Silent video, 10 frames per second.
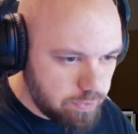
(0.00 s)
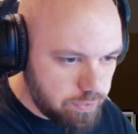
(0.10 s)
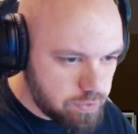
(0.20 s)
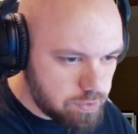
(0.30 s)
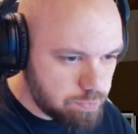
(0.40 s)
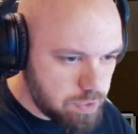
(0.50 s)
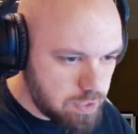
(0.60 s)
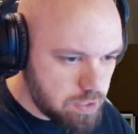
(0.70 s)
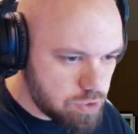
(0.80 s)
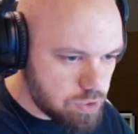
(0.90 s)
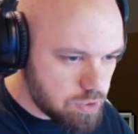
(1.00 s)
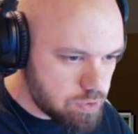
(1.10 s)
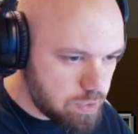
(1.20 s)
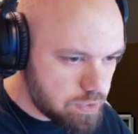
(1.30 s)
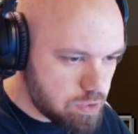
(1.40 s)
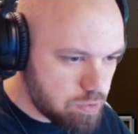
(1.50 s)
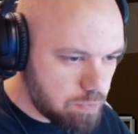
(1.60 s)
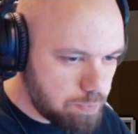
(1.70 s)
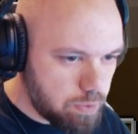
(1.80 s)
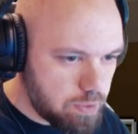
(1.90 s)
These I'm taking just as redstone
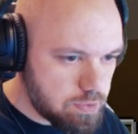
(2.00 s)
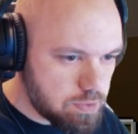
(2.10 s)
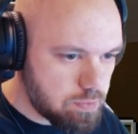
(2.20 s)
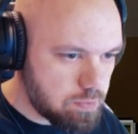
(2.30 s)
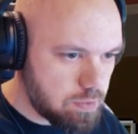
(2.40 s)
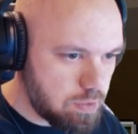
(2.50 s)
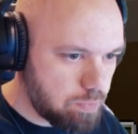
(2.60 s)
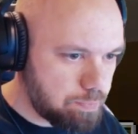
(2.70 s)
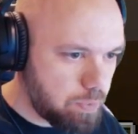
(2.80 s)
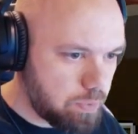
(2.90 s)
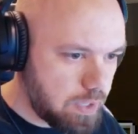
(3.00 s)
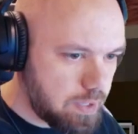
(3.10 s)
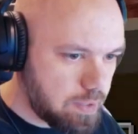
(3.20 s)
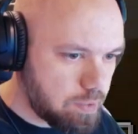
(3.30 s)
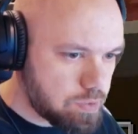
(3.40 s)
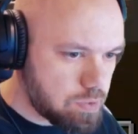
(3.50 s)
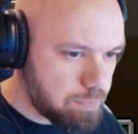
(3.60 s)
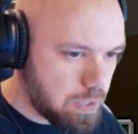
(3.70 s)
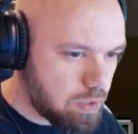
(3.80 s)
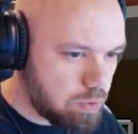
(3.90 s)
components. Oh, okay, that was a
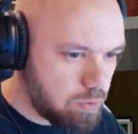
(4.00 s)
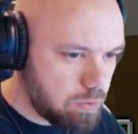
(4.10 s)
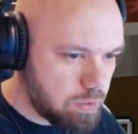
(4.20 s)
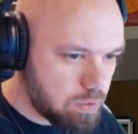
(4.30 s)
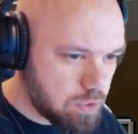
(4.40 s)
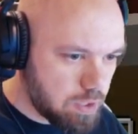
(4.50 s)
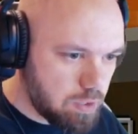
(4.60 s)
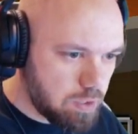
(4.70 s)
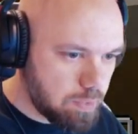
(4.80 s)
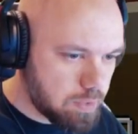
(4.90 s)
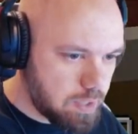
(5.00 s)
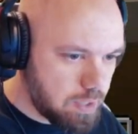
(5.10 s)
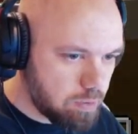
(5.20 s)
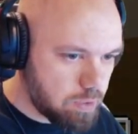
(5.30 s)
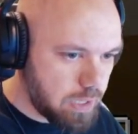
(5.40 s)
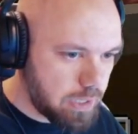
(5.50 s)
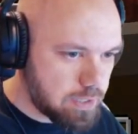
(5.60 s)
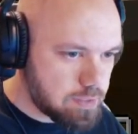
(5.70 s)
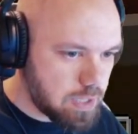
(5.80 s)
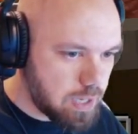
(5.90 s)
big hole. Not caring about that. Okay,
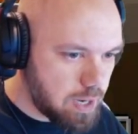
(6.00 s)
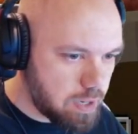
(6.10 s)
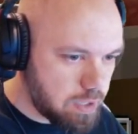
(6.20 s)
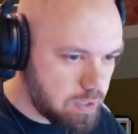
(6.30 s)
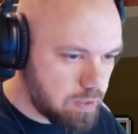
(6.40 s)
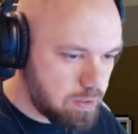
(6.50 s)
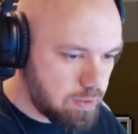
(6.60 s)
let's get out of here.